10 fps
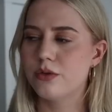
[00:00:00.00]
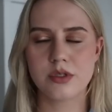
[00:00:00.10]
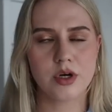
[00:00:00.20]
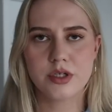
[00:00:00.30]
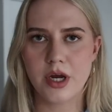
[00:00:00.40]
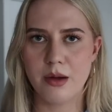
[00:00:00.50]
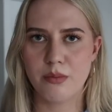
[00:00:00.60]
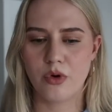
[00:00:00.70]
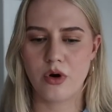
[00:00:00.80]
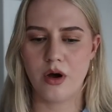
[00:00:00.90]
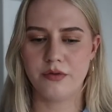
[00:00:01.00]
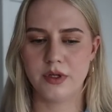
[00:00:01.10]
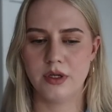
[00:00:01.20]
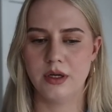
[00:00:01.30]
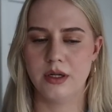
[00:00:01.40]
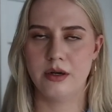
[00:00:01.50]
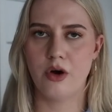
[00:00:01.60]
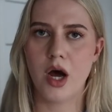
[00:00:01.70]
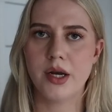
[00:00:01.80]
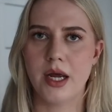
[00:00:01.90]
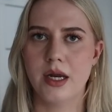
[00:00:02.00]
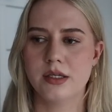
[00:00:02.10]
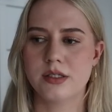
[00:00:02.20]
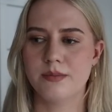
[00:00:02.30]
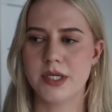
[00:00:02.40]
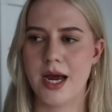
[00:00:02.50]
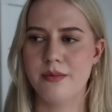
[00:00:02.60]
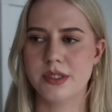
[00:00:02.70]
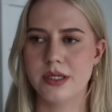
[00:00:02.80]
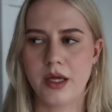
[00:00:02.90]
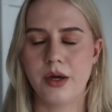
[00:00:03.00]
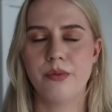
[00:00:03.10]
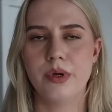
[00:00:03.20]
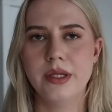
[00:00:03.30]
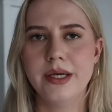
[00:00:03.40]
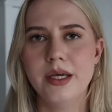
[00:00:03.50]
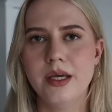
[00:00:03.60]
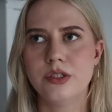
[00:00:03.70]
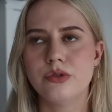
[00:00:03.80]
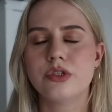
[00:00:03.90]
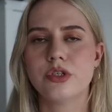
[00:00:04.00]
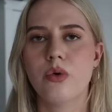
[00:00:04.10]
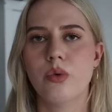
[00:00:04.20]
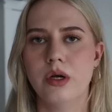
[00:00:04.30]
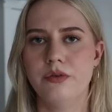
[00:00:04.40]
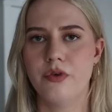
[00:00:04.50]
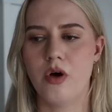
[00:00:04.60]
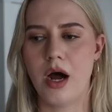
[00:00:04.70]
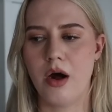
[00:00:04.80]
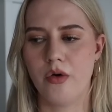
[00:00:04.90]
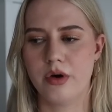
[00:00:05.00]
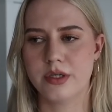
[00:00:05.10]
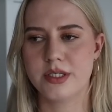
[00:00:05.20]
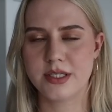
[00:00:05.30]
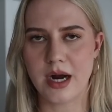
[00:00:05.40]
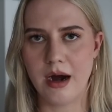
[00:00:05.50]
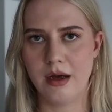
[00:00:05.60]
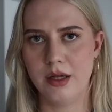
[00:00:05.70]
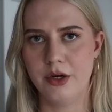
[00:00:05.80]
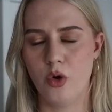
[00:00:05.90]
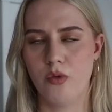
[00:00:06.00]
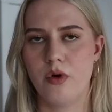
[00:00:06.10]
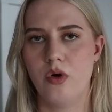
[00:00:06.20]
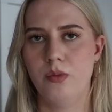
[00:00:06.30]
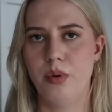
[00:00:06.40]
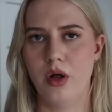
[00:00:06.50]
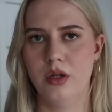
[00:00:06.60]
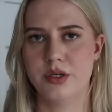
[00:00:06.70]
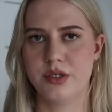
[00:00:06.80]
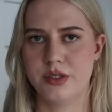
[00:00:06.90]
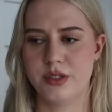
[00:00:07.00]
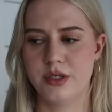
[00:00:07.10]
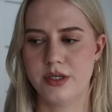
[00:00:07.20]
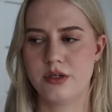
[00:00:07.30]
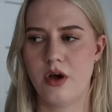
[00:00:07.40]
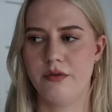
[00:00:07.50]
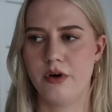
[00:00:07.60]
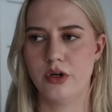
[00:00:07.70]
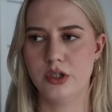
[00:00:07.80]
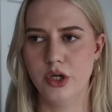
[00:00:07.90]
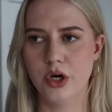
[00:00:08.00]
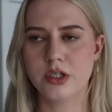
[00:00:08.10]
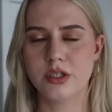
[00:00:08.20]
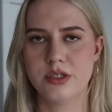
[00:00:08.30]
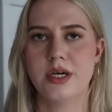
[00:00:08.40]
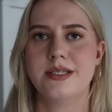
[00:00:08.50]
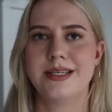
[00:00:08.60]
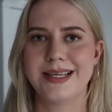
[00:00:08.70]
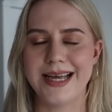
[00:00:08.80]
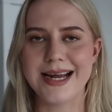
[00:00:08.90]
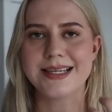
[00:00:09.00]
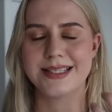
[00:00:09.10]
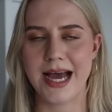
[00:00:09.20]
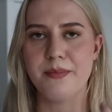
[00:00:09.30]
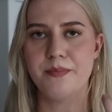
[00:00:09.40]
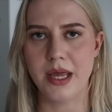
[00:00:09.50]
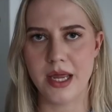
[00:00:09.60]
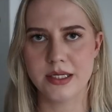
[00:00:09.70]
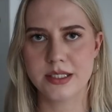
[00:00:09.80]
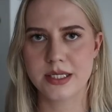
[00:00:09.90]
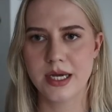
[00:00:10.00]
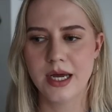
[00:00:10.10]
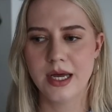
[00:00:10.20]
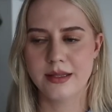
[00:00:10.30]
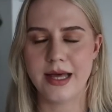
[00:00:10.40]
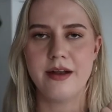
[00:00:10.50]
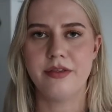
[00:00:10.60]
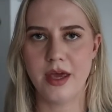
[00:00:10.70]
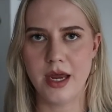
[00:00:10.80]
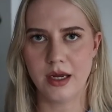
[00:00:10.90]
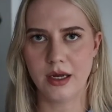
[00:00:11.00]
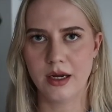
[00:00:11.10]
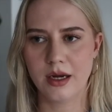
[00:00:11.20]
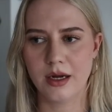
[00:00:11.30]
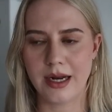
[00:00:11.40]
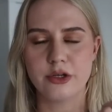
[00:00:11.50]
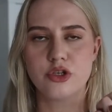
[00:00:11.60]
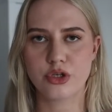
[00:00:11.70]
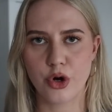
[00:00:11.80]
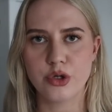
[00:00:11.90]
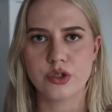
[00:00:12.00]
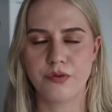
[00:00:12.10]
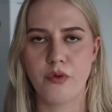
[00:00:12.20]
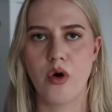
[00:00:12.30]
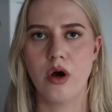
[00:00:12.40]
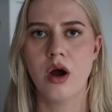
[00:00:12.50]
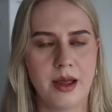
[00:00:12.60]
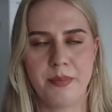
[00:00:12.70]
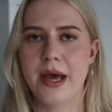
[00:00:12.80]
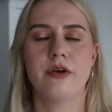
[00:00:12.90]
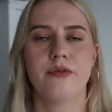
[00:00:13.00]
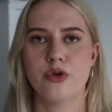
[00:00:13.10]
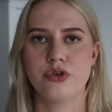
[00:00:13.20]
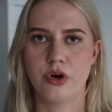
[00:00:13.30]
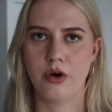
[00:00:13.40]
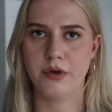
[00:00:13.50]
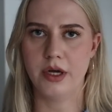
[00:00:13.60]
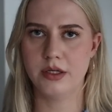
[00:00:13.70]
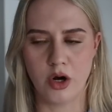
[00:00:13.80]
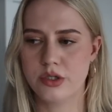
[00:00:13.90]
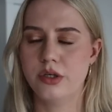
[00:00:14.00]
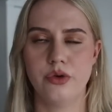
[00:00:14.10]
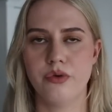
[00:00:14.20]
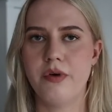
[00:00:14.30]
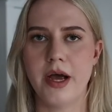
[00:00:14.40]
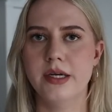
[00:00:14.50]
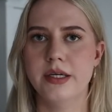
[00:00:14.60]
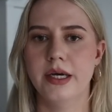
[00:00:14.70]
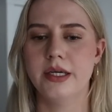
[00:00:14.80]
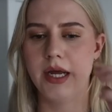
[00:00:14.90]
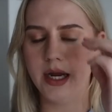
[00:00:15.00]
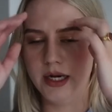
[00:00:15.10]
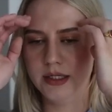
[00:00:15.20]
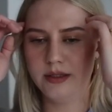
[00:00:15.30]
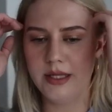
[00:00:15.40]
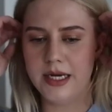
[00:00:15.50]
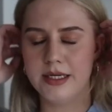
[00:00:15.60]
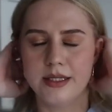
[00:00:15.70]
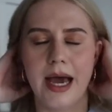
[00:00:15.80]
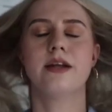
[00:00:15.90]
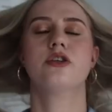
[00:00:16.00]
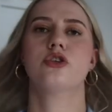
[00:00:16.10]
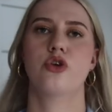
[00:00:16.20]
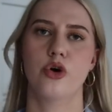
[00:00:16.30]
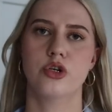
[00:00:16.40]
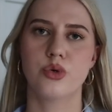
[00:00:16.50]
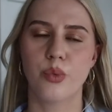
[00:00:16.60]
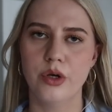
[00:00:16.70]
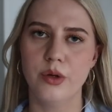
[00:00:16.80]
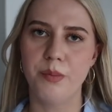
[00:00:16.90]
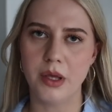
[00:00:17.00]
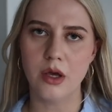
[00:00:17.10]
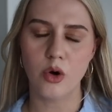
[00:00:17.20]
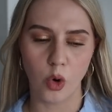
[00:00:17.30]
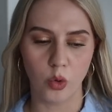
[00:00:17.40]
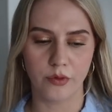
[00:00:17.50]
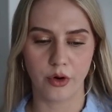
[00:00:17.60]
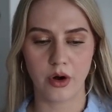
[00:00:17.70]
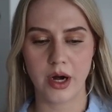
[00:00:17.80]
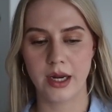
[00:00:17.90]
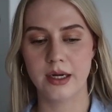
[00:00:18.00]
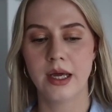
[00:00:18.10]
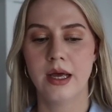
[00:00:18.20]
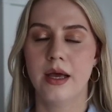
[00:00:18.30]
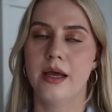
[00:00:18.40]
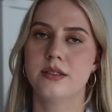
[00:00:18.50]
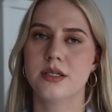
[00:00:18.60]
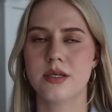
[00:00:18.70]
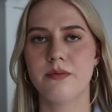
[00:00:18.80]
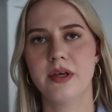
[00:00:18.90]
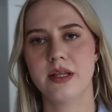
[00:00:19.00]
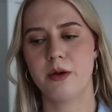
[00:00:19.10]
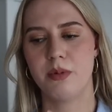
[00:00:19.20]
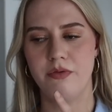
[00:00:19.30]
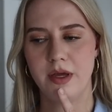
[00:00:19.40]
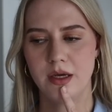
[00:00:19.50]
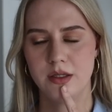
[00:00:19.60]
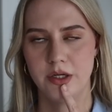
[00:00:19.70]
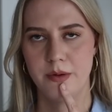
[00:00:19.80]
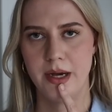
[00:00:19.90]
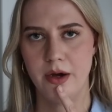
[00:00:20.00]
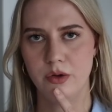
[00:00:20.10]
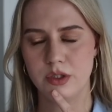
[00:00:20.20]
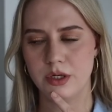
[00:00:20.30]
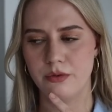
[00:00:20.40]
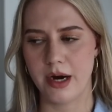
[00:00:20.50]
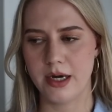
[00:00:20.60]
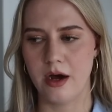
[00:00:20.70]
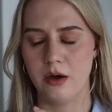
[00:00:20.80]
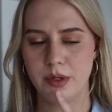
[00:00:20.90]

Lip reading: lose their shape more often than not, and sometimes it can really do so well for our style and overall polishedness of our look to just get that piece, that thing, like search for a better version of it until you find it, and then that search will be over. And it's just something that I've been thinking a lot about right now,